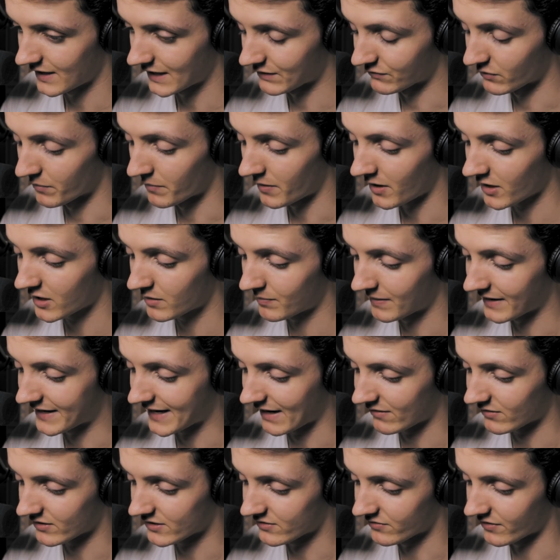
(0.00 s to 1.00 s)
It remarkably
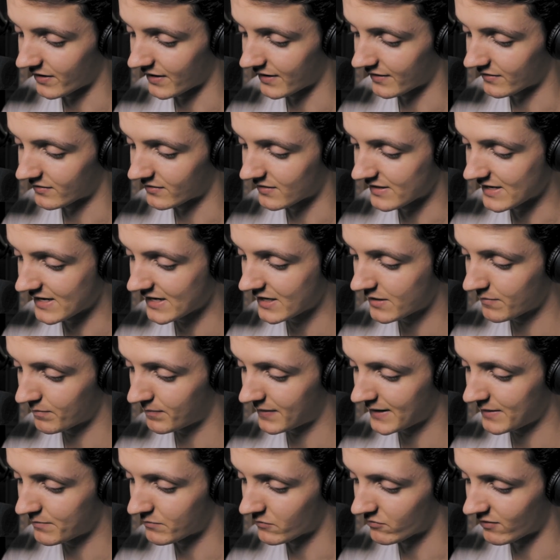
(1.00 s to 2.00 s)
characterised the
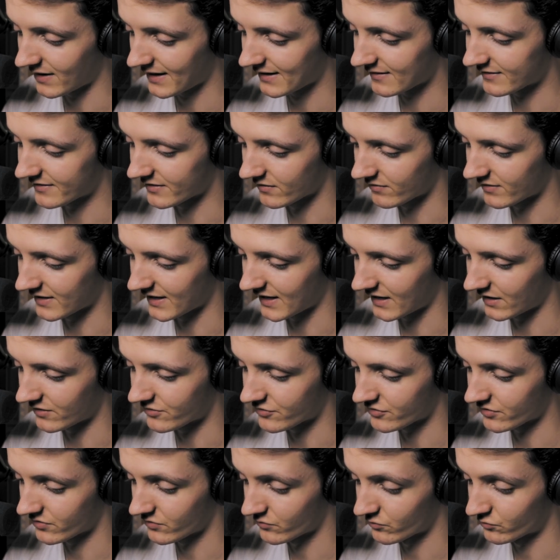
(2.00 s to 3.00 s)
incomplete morality of the
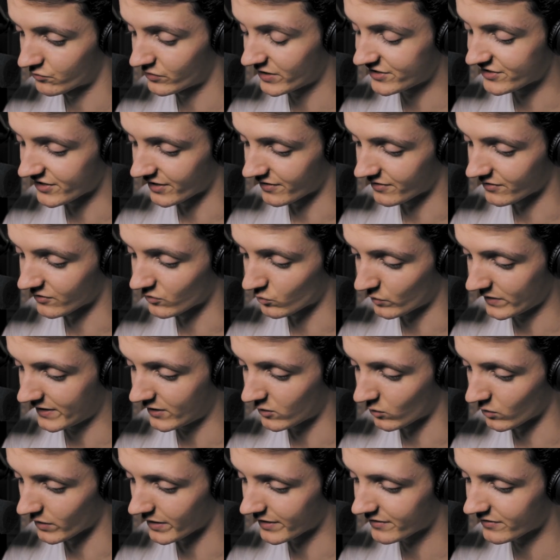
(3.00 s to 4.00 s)
age, rigid, as we
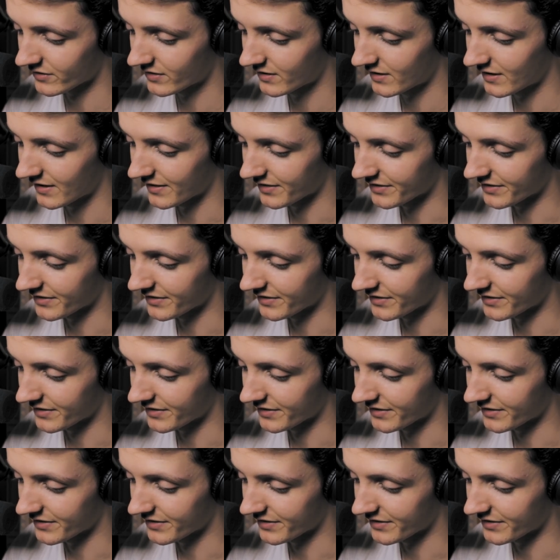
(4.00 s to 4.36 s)
call it,